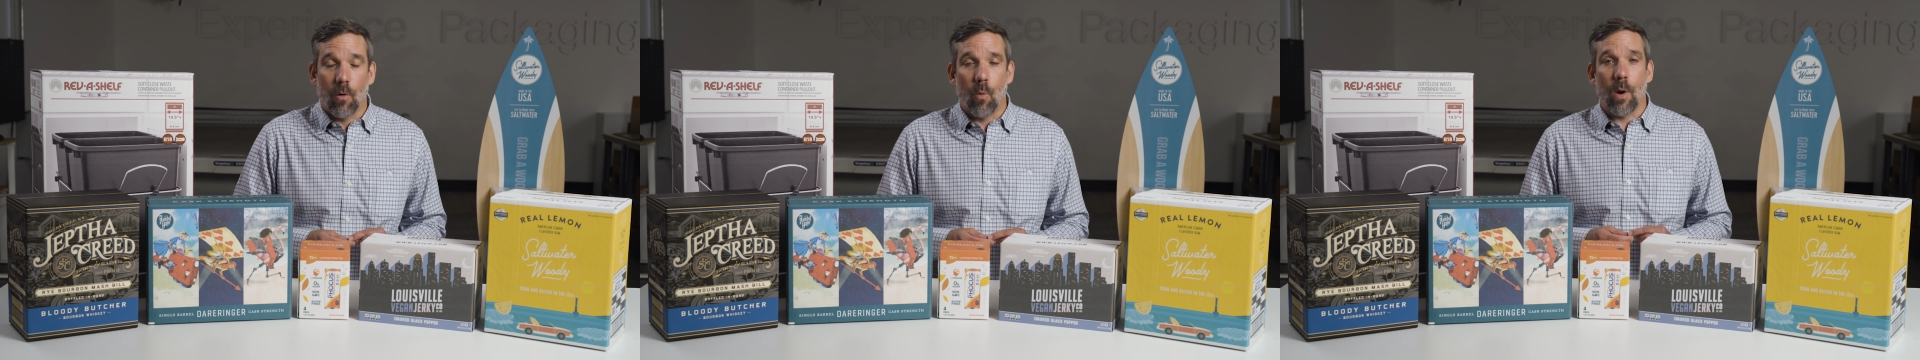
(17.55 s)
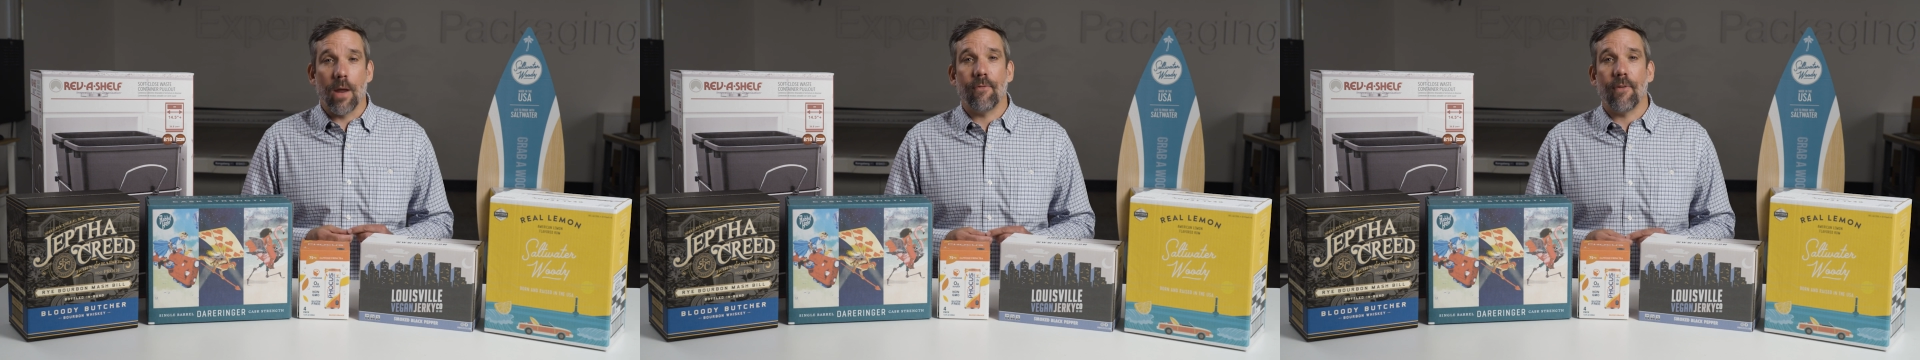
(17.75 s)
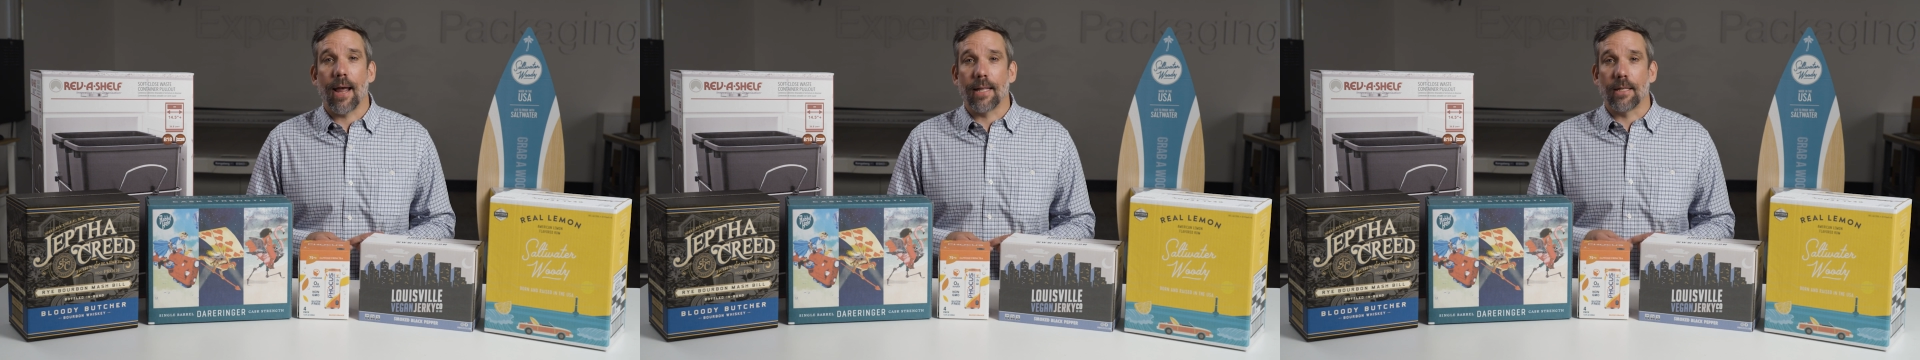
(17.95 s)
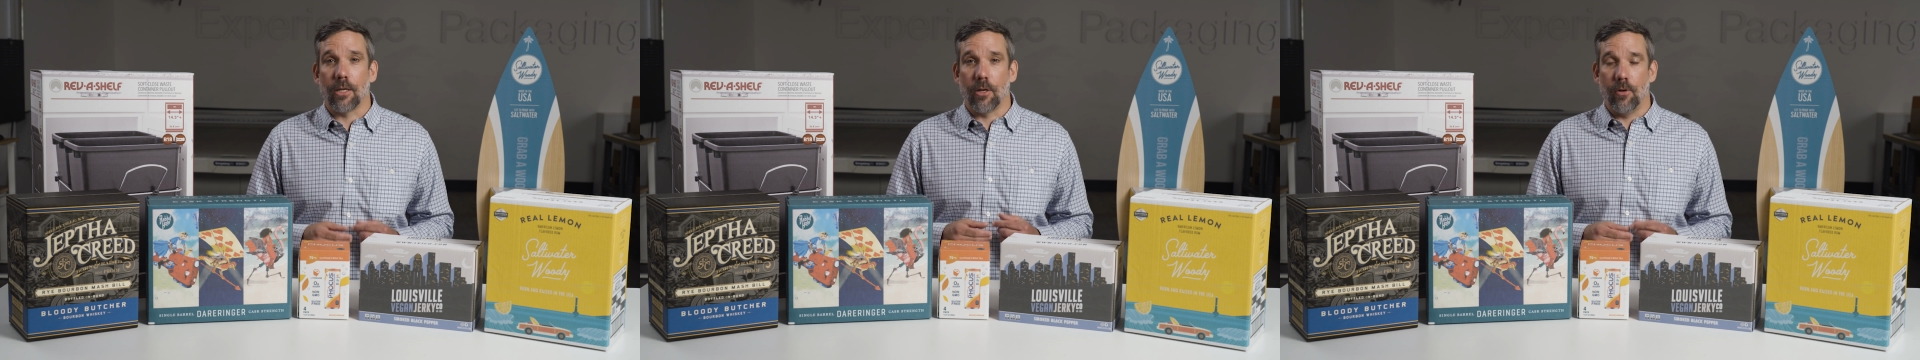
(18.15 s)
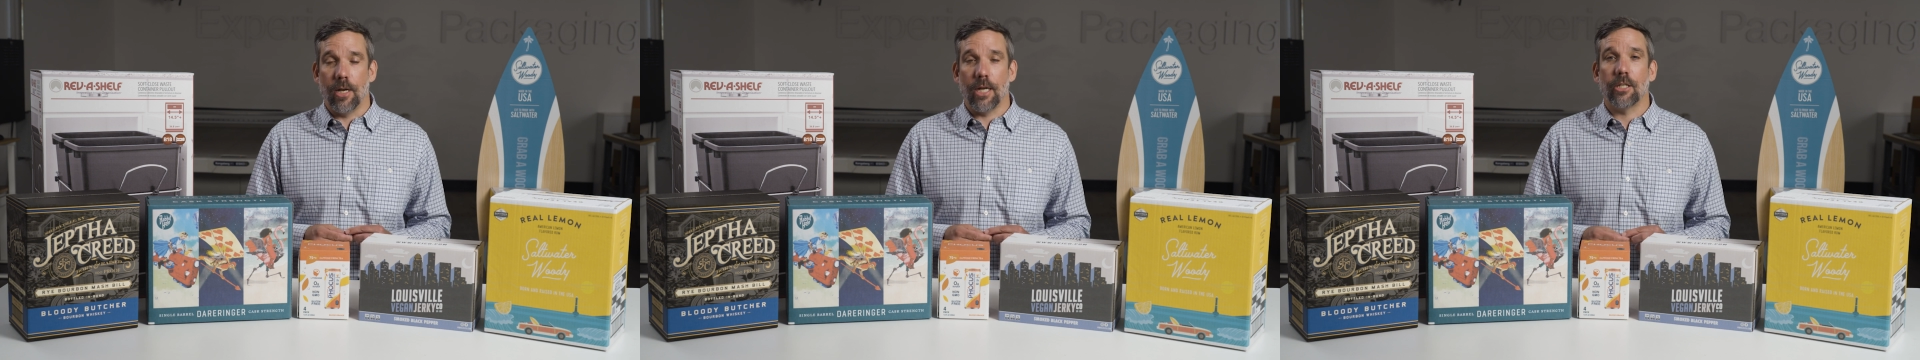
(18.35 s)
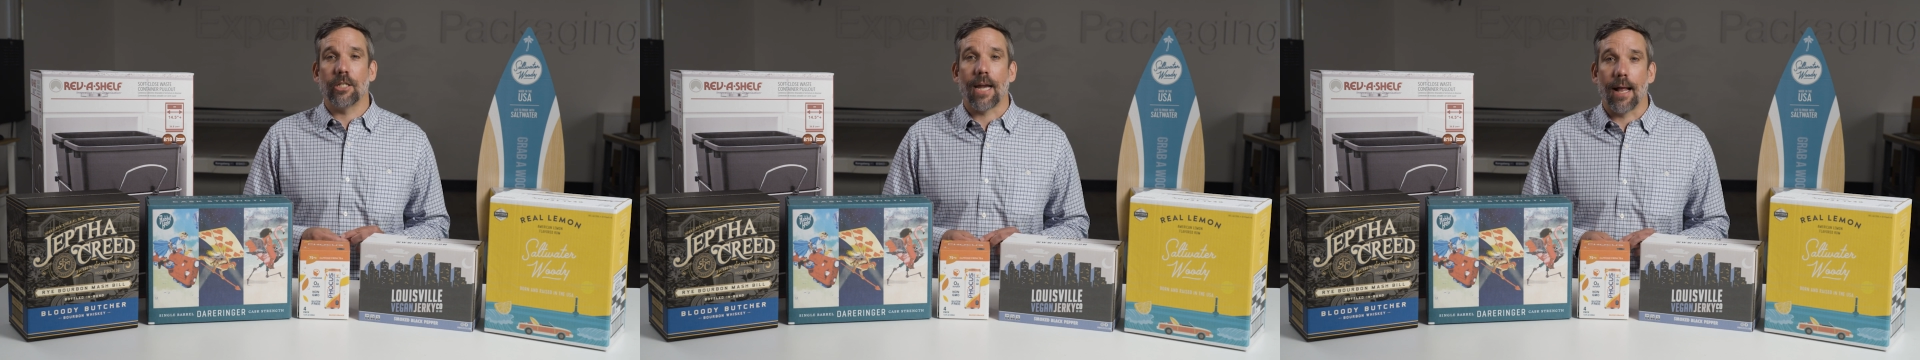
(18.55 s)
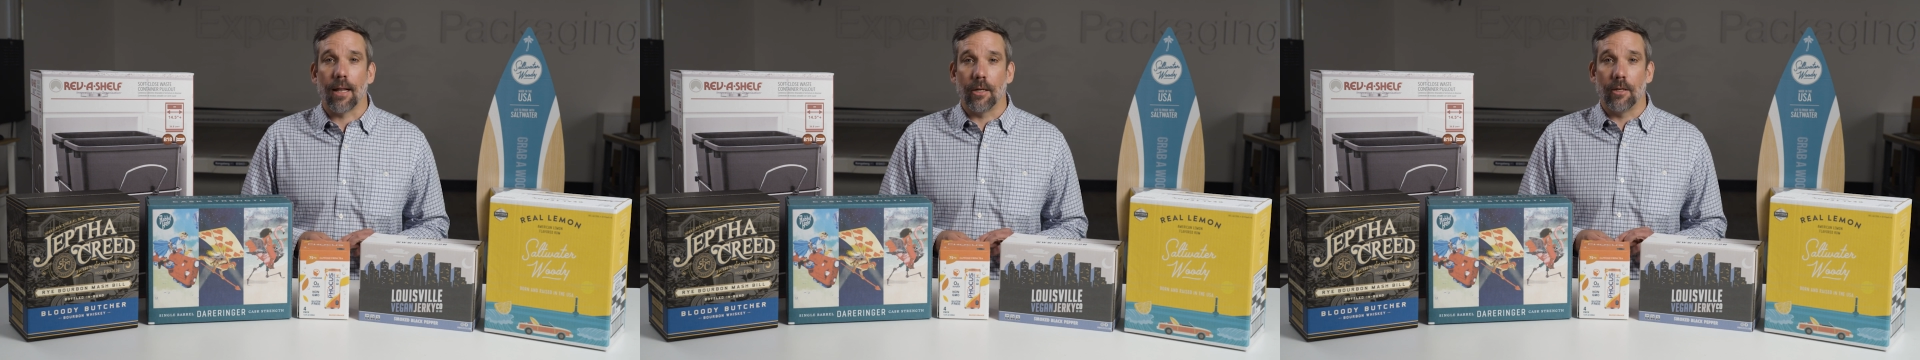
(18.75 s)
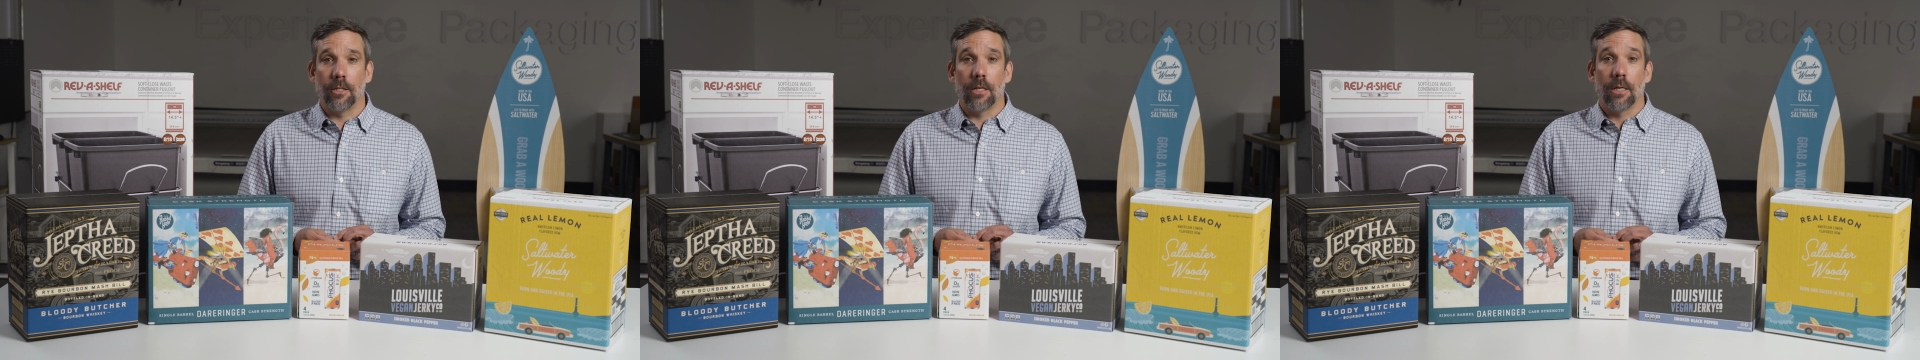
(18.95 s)
we've had the unique
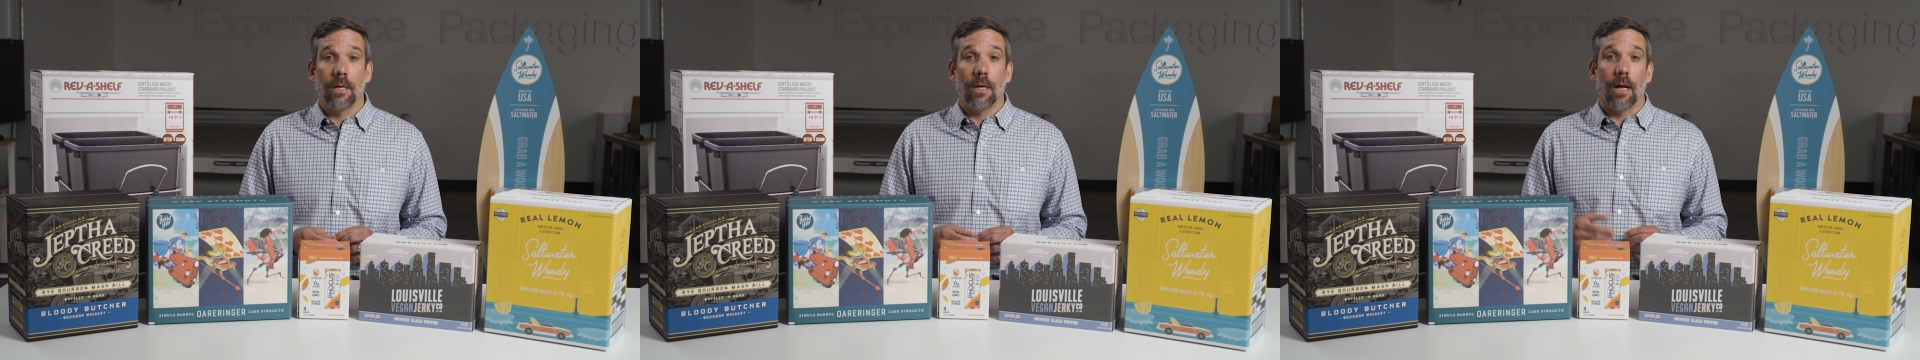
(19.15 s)
challenge